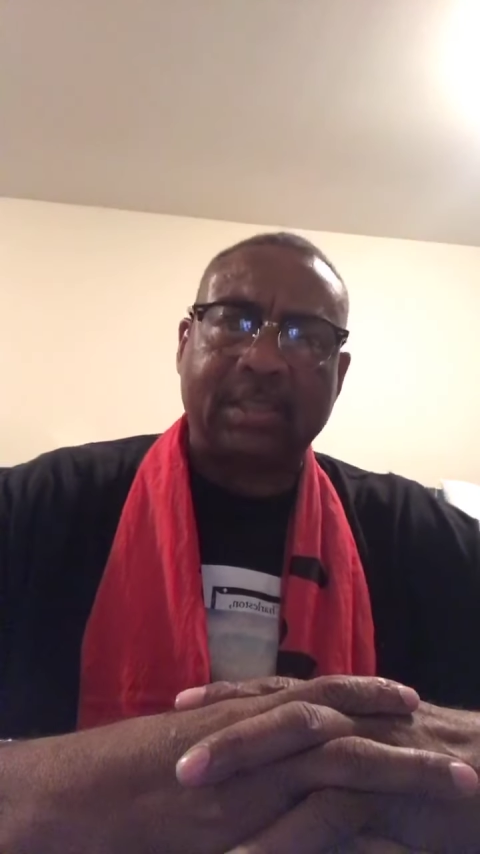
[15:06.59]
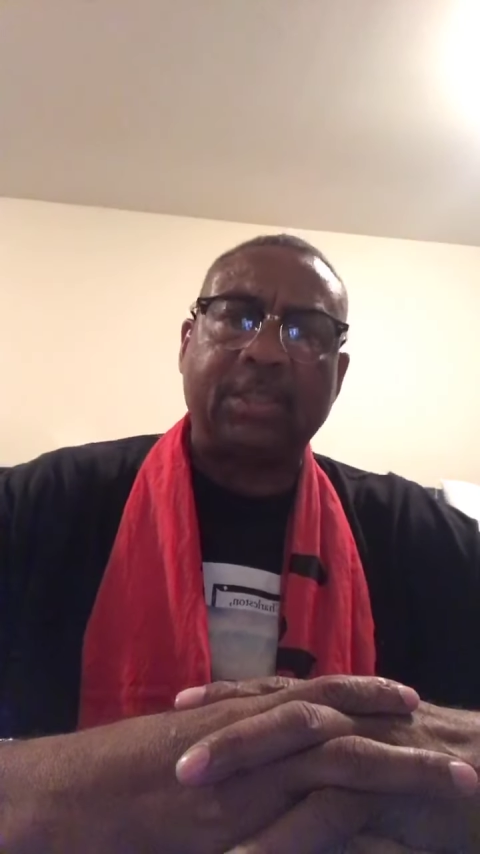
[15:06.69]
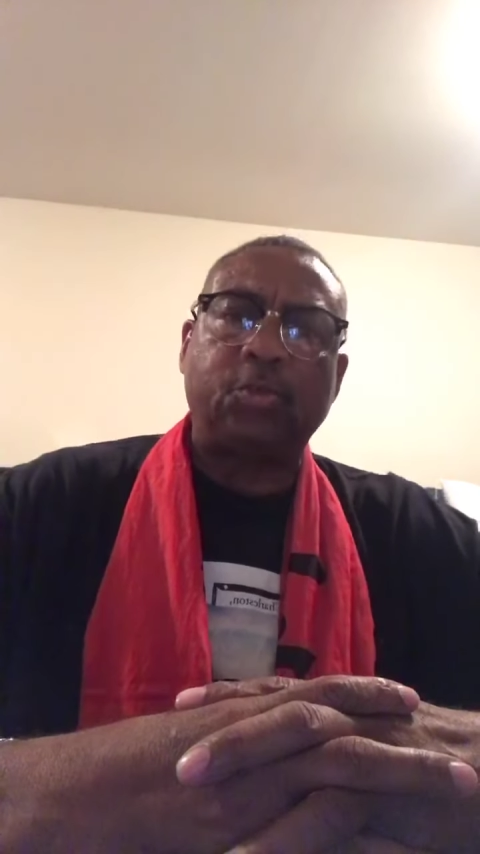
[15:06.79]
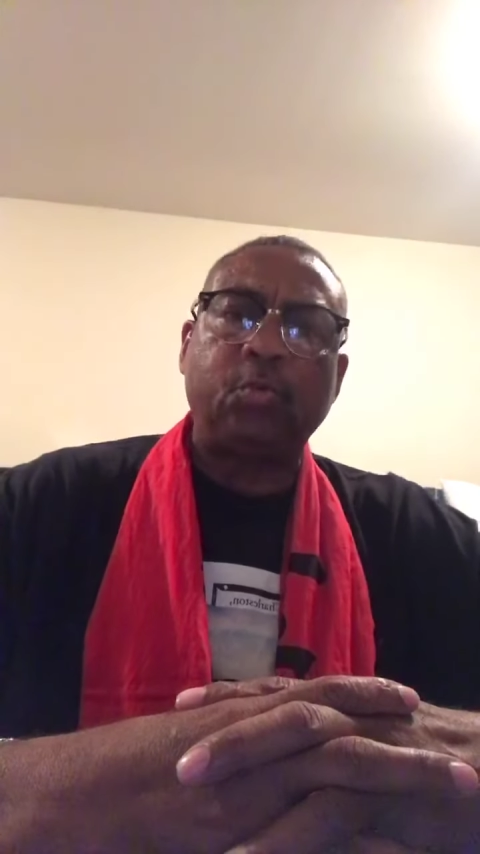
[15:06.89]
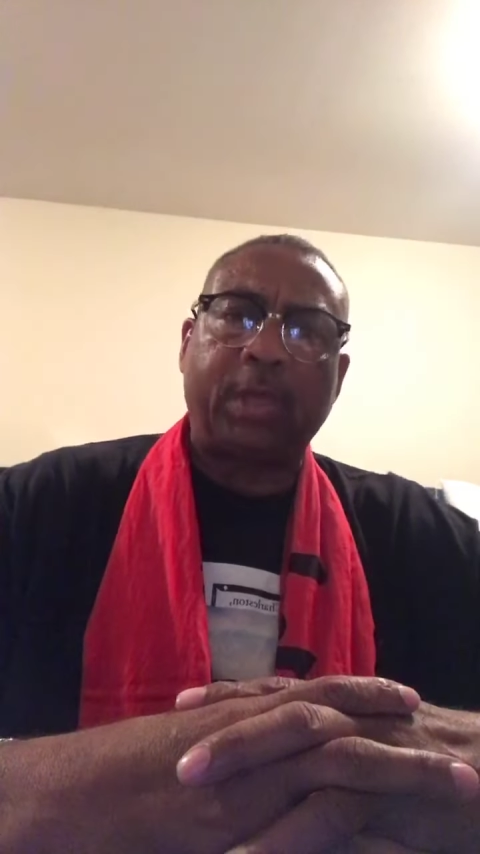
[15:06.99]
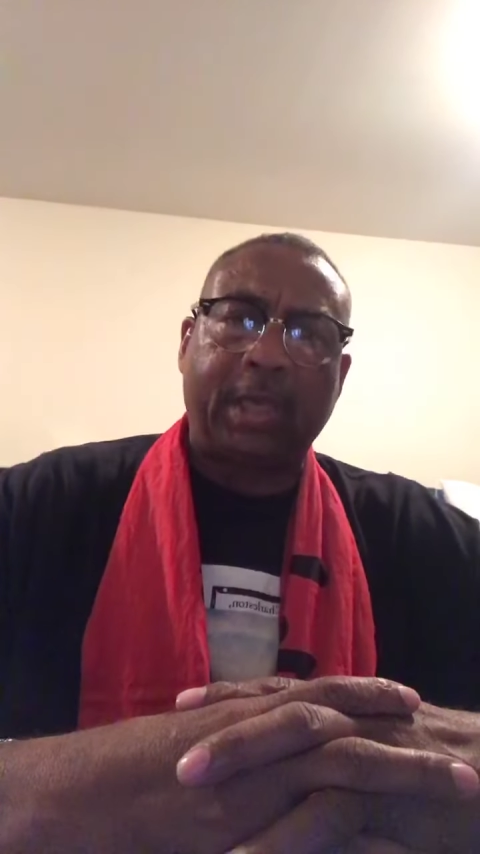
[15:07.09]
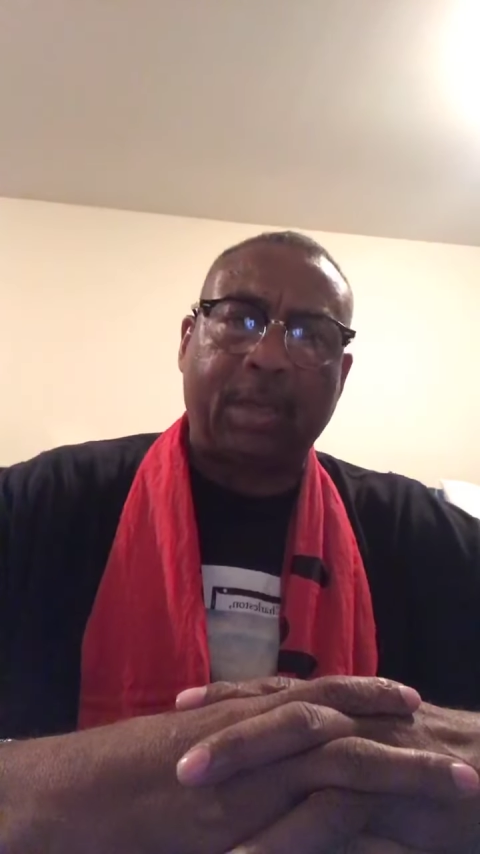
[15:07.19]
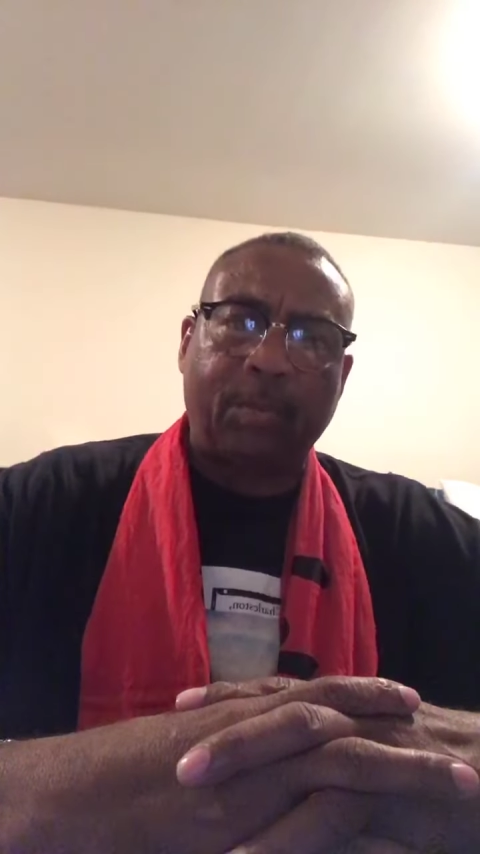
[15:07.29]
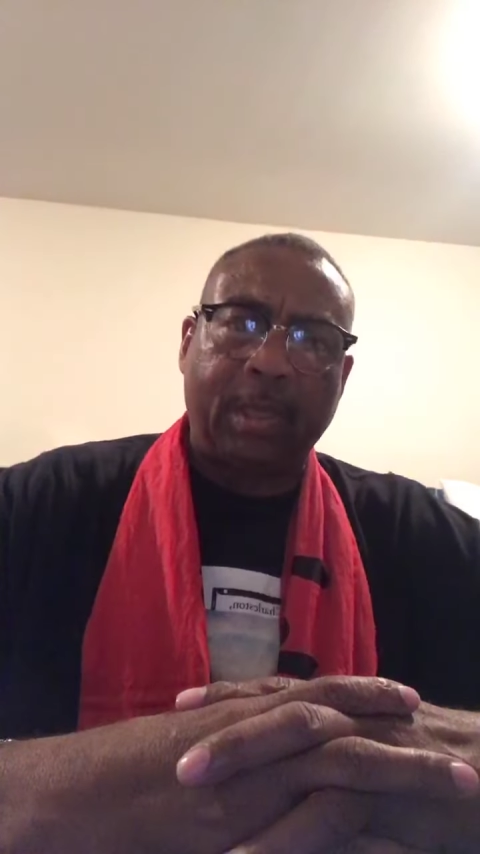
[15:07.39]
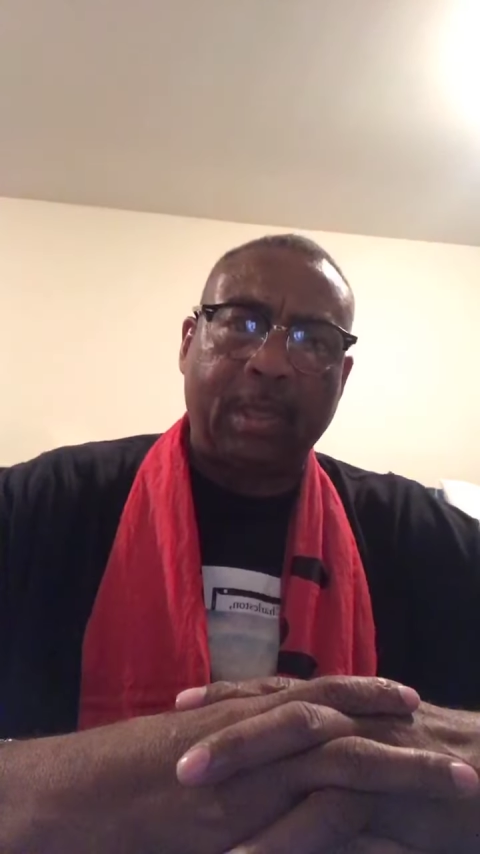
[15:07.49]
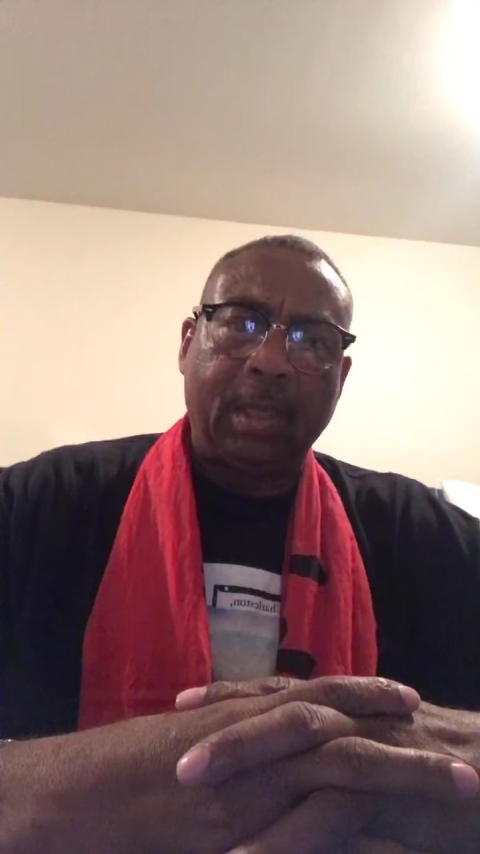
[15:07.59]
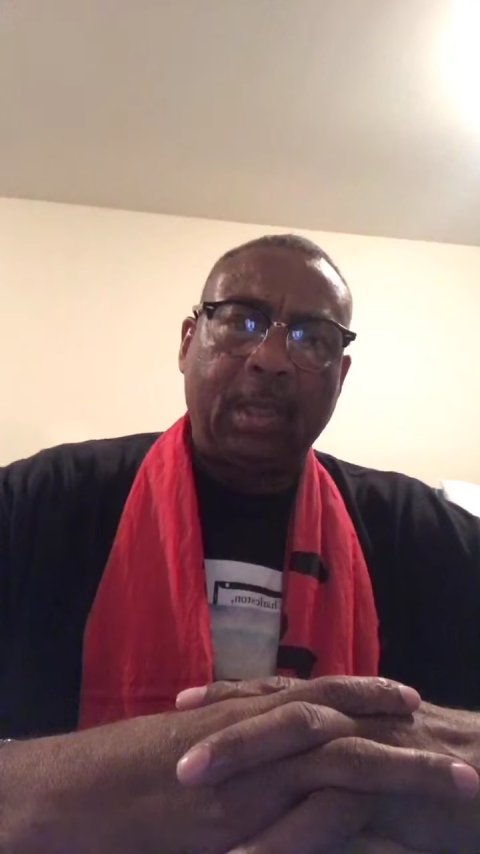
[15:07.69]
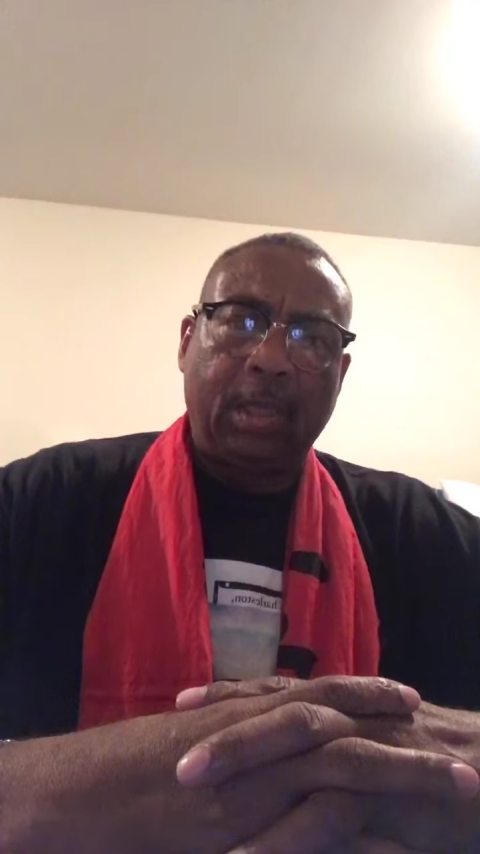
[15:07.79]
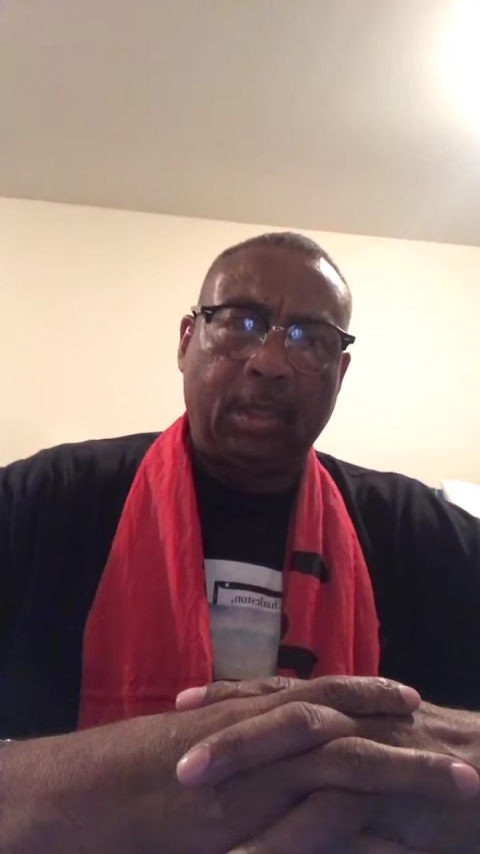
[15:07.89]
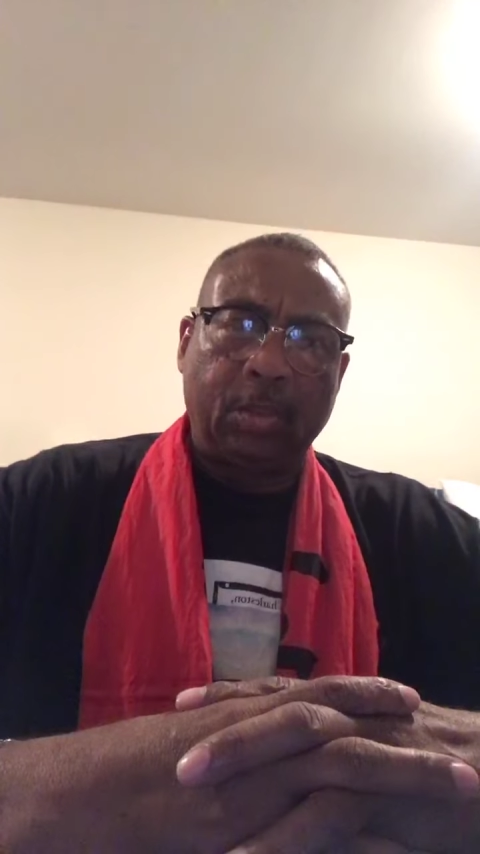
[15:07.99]
that you can be
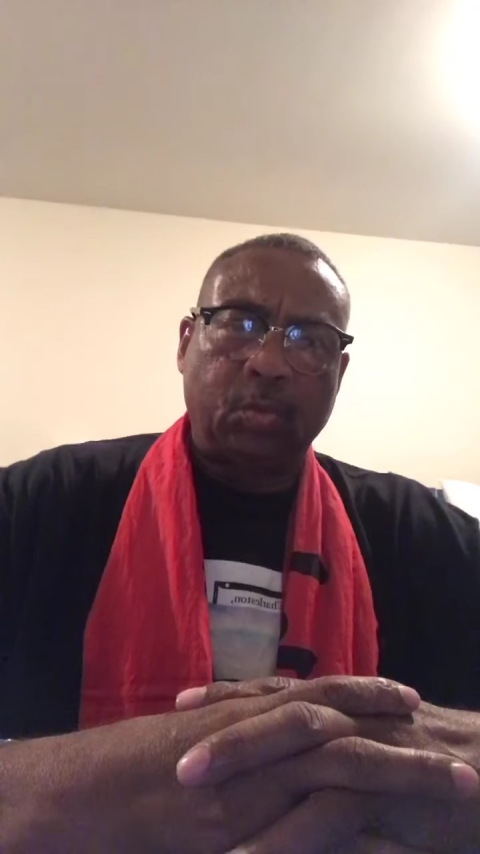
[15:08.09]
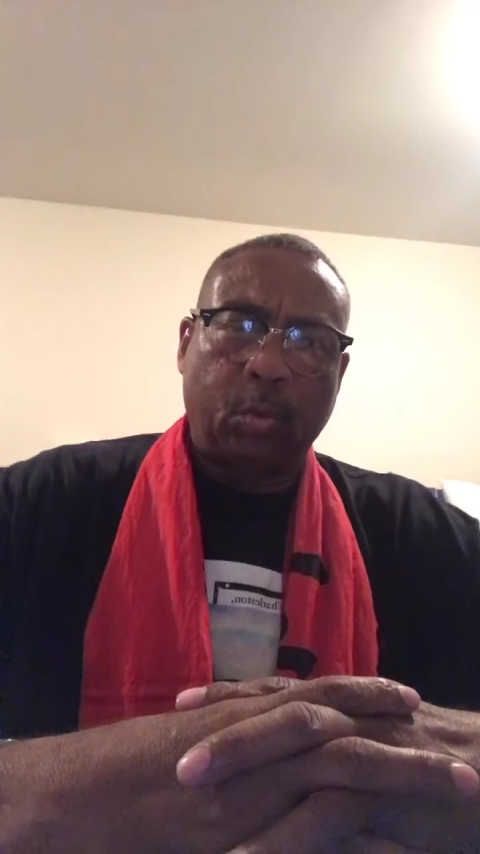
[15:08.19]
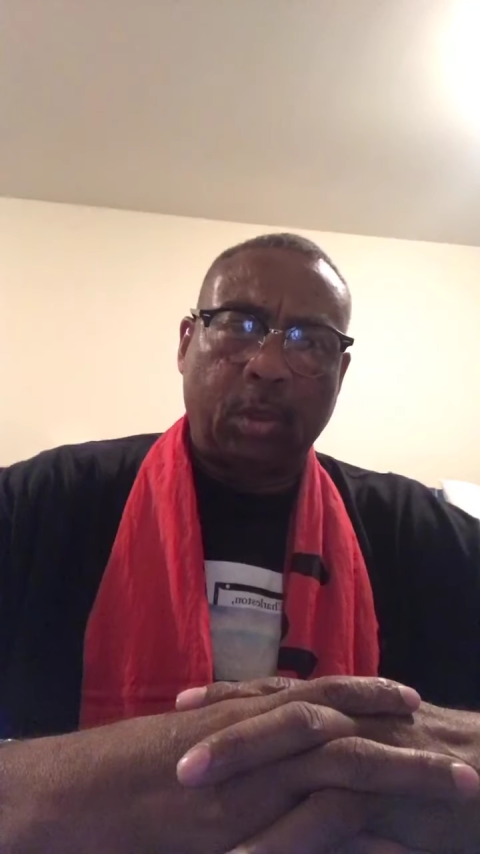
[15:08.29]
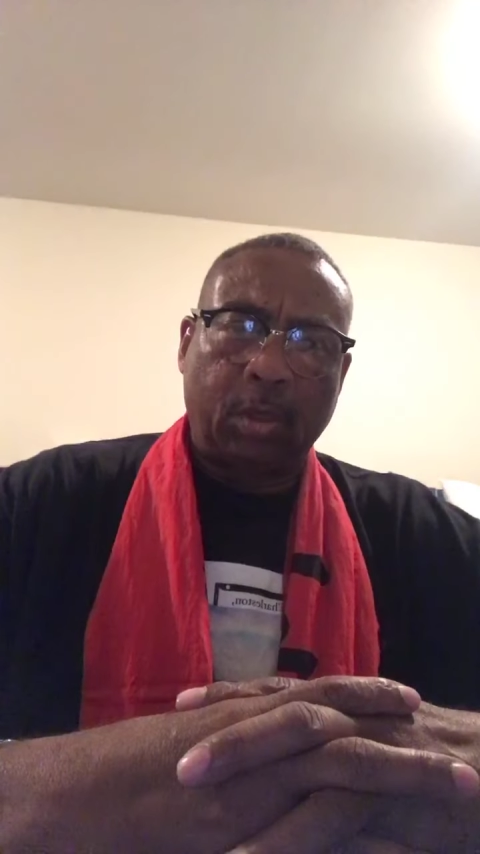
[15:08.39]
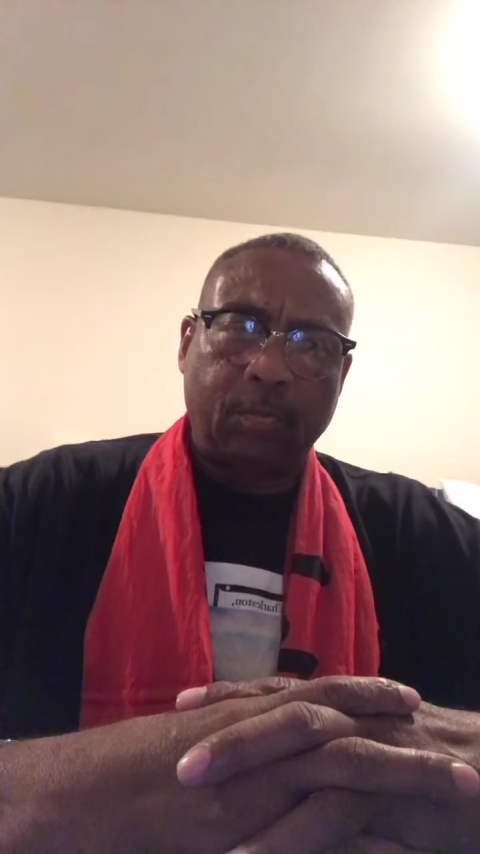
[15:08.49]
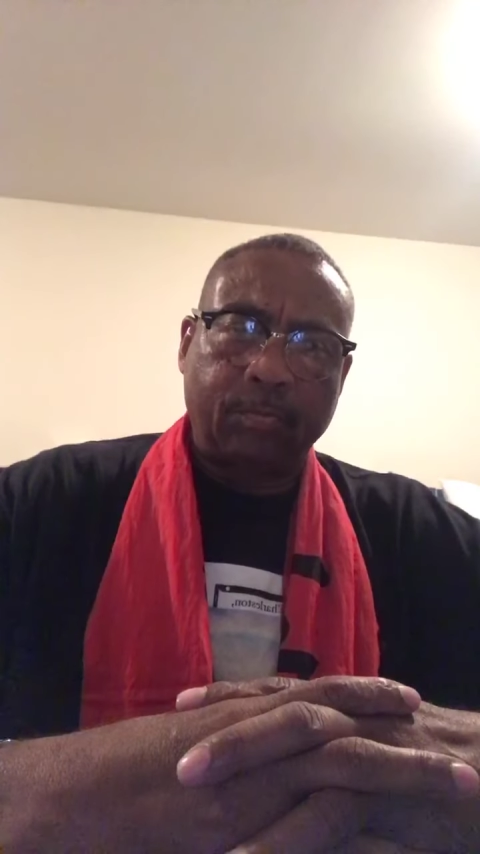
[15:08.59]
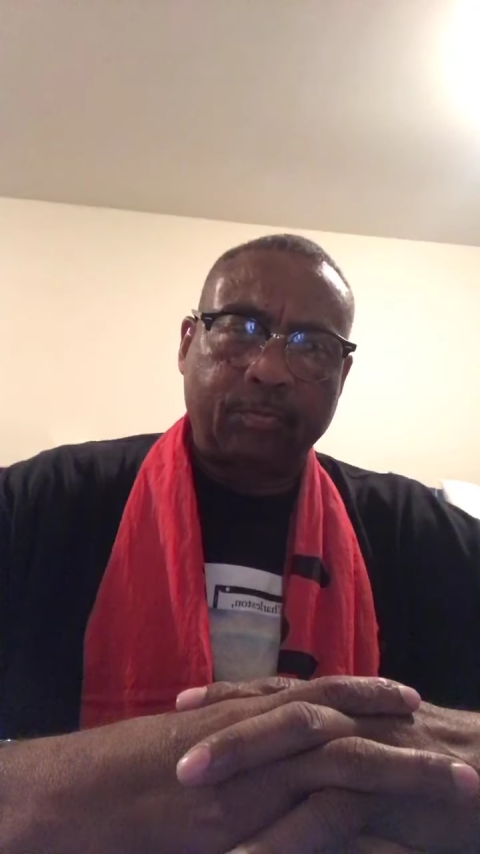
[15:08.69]
in this world.